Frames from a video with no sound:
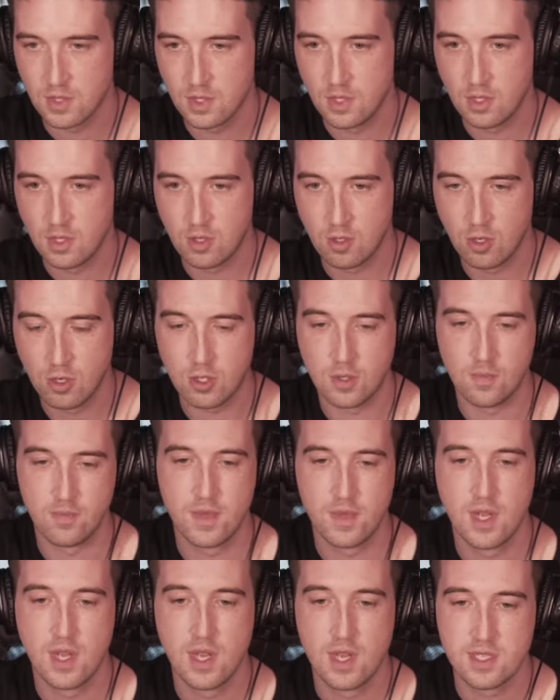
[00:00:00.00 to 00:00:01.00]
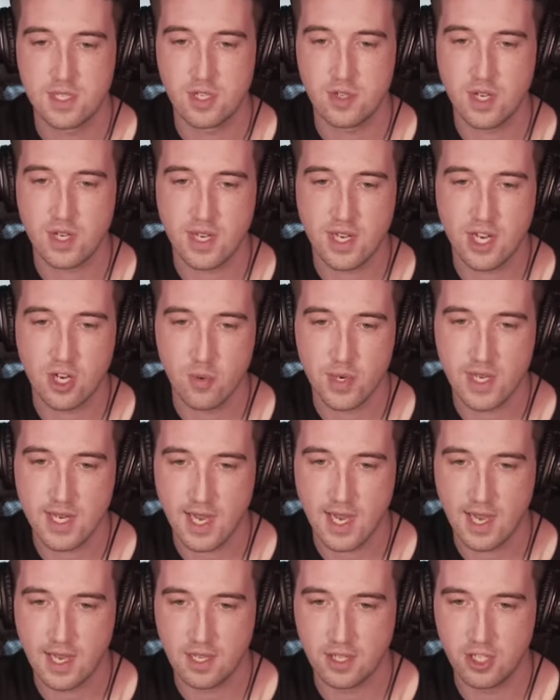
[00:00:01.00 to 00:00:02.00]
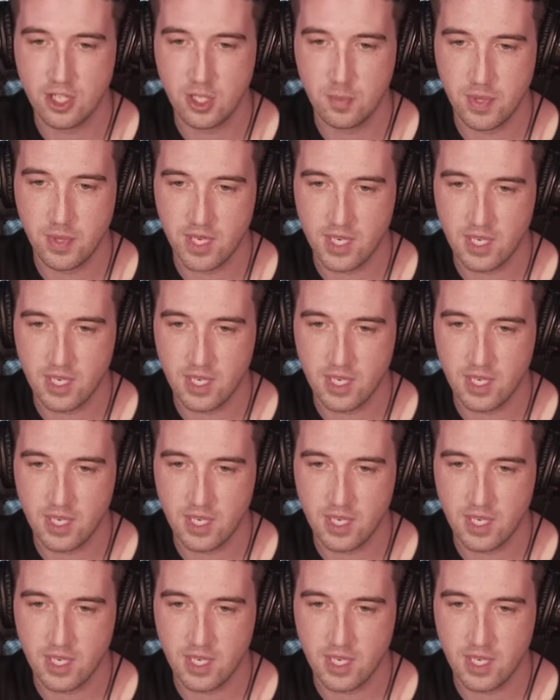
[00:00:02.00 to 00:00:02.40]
Cool. So you can hear we got a little bit